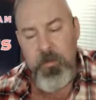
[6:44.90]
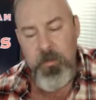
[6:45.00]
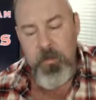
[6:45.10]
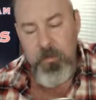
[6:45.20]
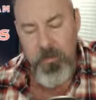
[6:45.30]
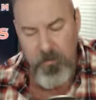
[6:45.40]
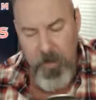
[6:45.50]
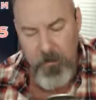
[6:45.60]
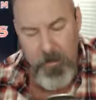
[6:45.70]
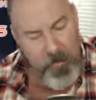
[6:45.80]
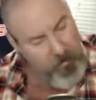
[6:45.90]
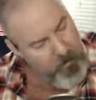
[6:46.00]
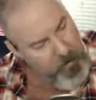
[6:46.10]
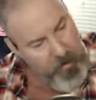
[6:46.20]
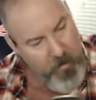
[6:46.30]
this may be
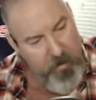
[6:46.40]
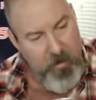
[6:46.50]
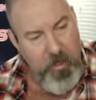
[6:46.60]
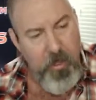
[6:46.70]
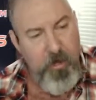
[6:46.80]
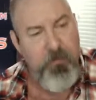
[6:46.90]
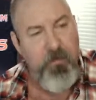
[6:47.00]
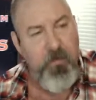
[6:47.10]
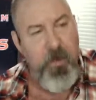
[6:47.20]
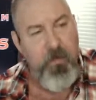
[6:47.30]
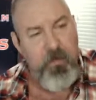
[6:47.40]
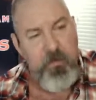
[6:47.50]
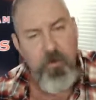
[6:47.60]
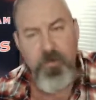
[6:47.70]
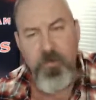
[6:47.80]
a cure for all
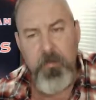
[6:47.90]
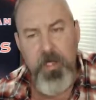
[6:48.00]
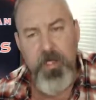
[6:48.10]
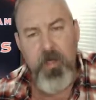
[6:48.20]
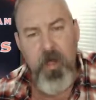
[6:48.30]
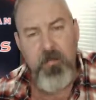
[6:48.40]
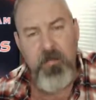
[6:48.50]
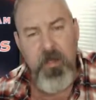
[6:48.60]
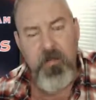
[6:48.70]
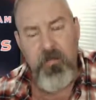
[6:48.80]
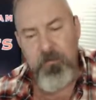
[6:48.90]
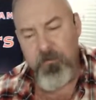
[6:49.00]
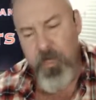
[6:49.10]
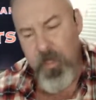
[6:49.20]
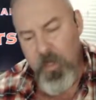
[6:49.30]
this social media nonsense.
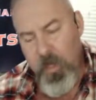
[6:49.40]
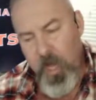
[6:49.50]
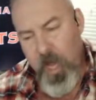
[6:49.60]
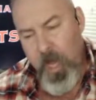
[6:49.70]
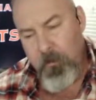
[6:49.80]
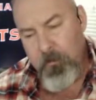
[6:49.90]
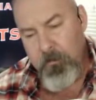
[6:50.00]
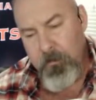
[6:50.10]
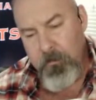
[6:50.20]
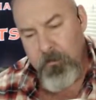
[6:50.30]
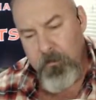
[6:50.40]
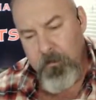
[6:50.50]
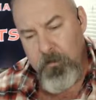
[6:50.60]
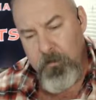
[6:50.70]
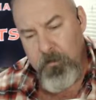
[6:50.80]

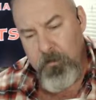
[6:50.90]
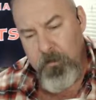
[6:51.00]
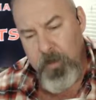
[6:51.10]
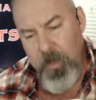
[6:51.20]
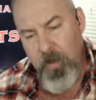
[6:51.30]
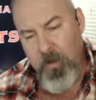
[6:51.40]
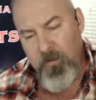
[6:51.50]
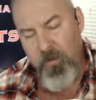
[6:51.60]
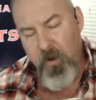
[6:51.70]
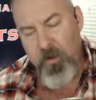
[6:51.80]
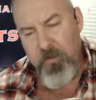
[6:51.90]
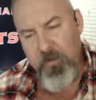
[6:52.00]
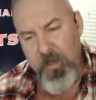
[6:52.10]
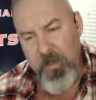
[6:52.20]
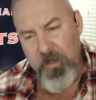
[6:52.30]
As far
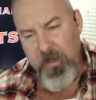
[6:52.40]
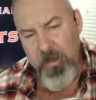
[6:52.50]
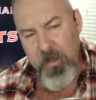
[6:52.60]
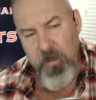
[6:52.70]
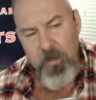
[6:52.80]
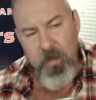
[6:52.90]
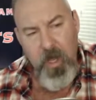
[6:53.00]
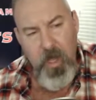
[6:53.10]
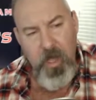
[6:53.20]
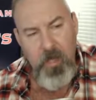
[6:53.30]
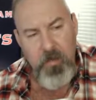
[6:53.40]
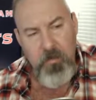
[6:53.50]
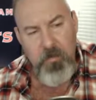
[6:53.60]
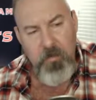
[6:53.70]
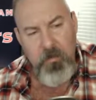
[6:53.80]
as the
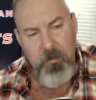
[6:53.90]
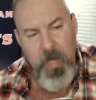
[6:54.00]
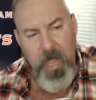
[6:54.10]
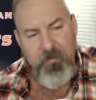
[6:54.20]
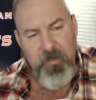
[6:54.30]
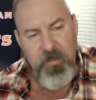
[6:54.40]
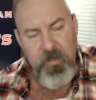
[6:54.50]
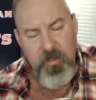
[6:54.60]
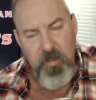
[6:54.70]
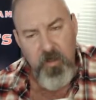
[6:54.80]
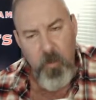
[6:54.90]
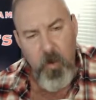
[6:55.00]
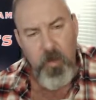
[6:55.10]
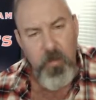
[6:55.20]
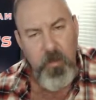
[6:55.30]
having to
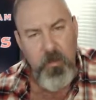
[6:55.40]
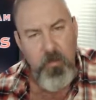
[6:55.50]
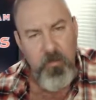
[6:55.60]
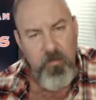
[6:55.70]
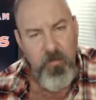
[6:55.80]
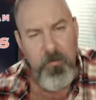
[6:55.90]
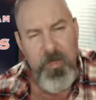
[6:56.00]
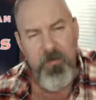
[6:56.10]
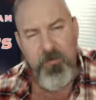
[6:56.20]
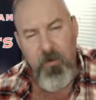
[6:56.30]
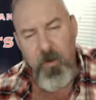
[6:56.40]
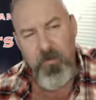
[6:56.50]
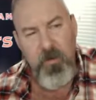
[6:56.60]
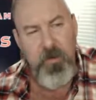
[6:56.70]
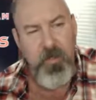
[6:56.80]
work and the stuff's being
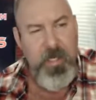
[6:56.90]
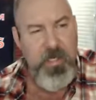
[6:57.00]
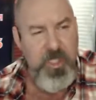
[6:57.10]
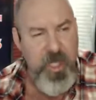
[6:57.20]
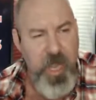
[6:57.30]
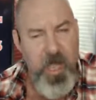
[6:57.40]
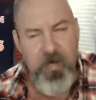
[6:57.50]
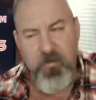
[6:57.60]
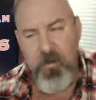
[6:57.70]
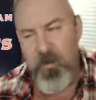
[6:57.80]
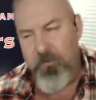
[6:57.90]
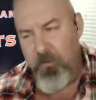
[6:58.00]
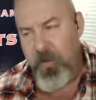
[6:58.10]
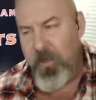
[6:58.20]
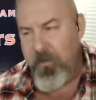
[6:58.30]
frozen and can you chat? Is it going to
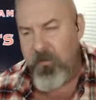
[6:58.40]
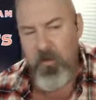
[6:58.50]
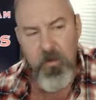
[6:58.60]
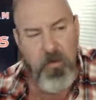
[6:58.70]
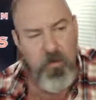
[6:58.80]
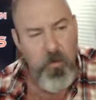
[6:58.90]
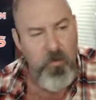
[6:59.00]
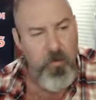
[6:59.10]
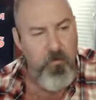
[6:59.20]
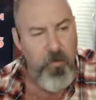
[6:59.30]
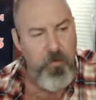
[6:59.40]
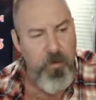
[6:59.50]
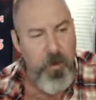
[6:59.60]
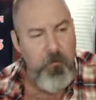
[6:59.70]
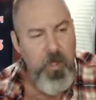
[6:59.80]
freeze? So on and so forth.
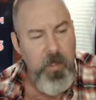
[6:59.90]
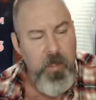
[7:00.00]
So